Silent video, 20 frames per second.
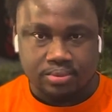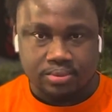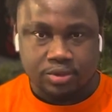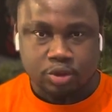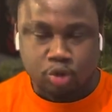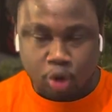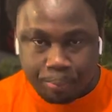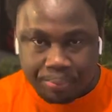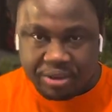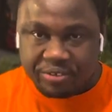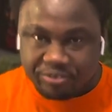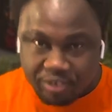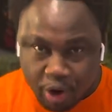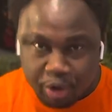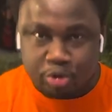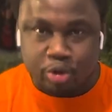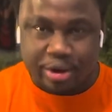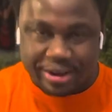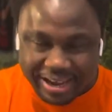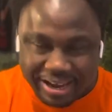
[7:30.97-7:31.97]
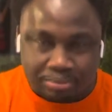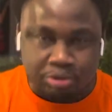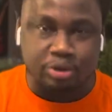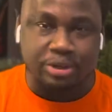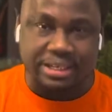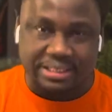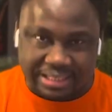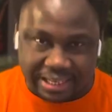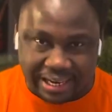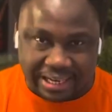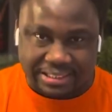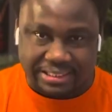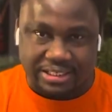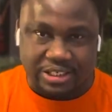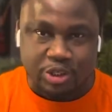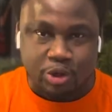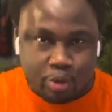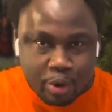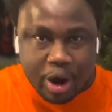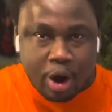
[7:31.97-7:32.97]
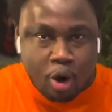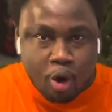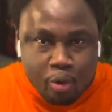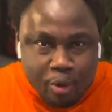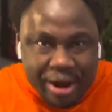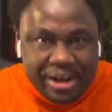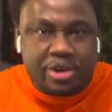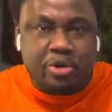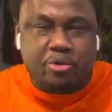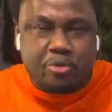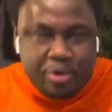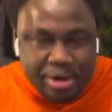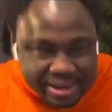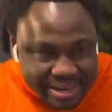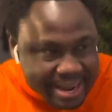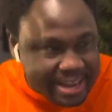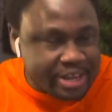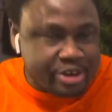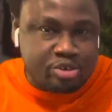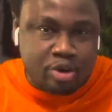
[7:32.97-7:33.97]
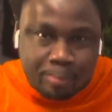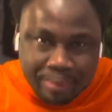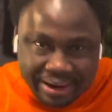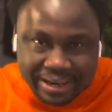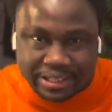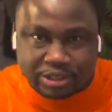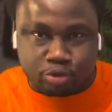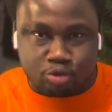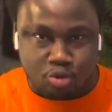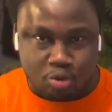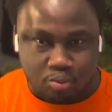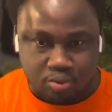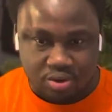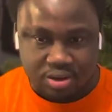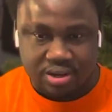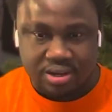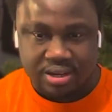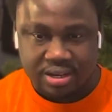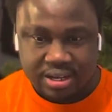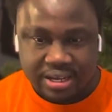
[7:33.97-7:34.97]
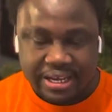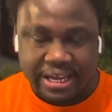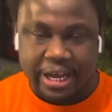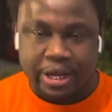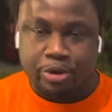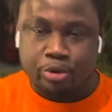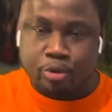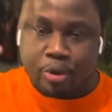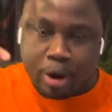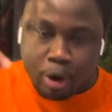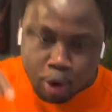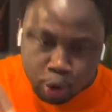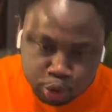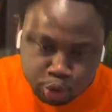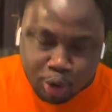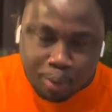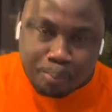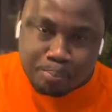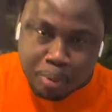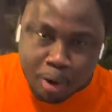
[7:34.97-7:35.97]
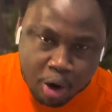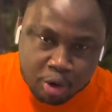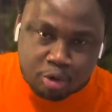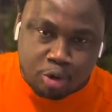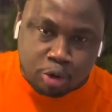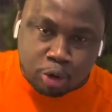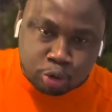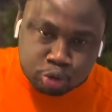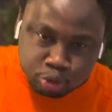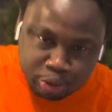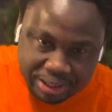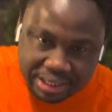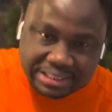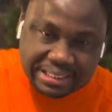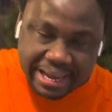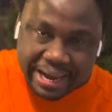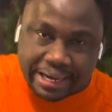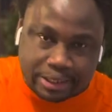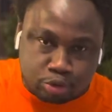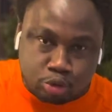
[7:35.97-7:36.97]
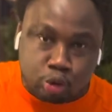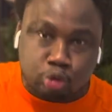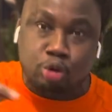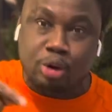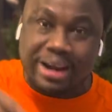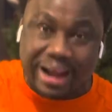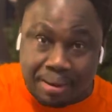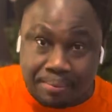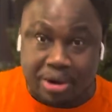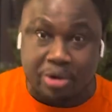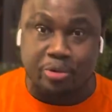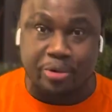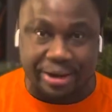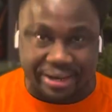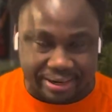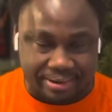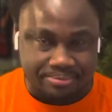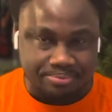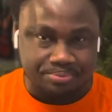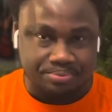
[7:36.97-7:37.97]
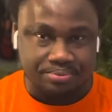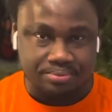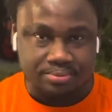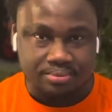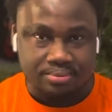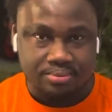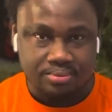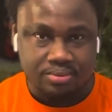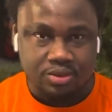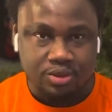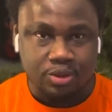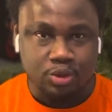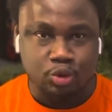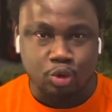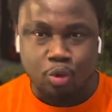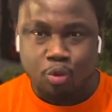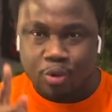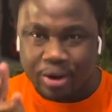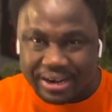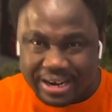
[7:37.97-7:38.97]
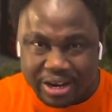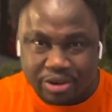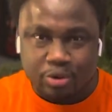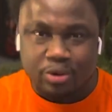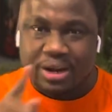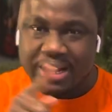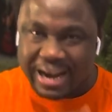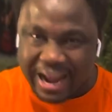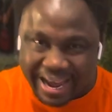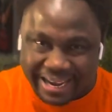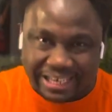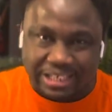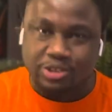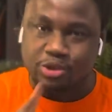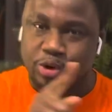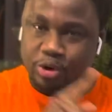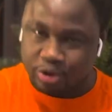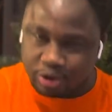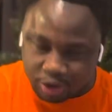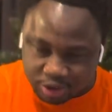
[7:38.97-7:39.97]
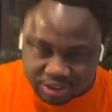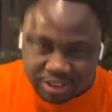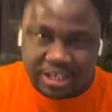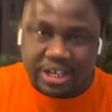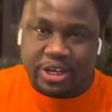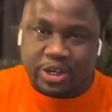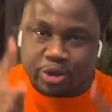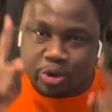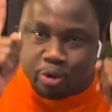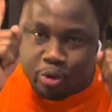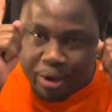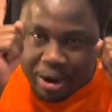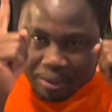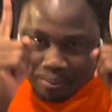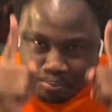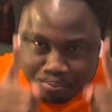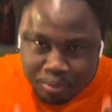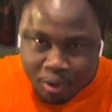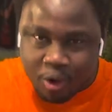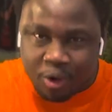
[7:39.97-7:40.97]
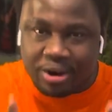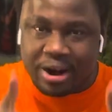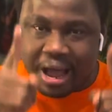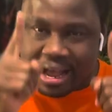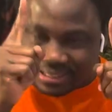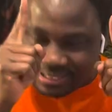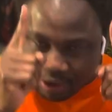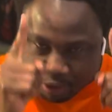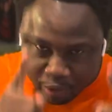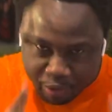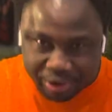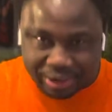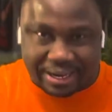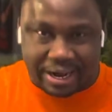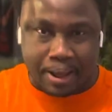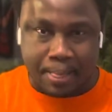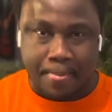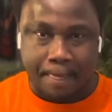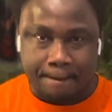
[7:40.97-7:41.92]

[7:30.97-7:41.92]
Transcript: So before you came to this earth, you were already winner in your mother's womb. And you were also born onto this earth to also come and win. So whether you like it or not, you were born as a winner.